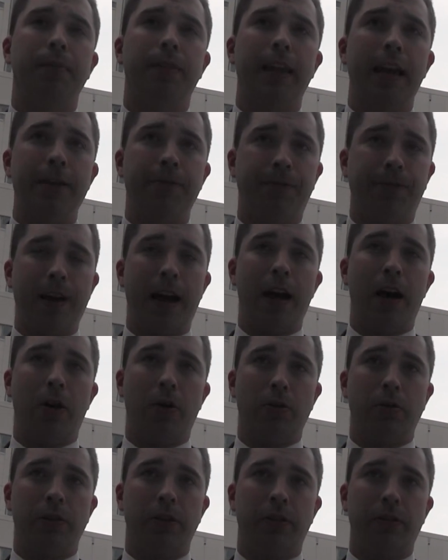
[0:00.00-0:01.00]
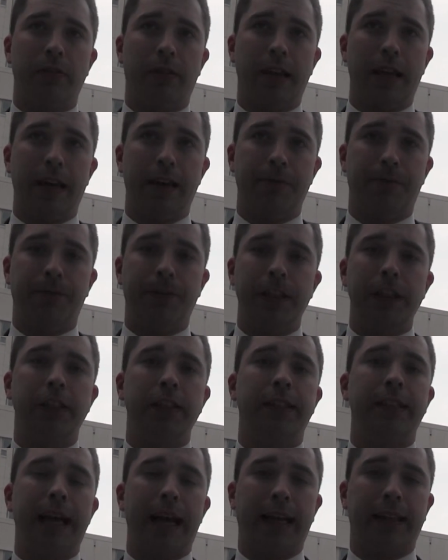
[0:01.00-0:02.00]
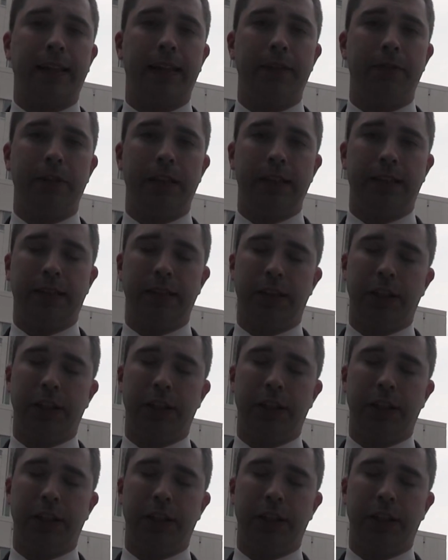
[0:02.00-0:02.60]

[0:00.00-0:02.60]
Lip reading: they found that FEJA's activities,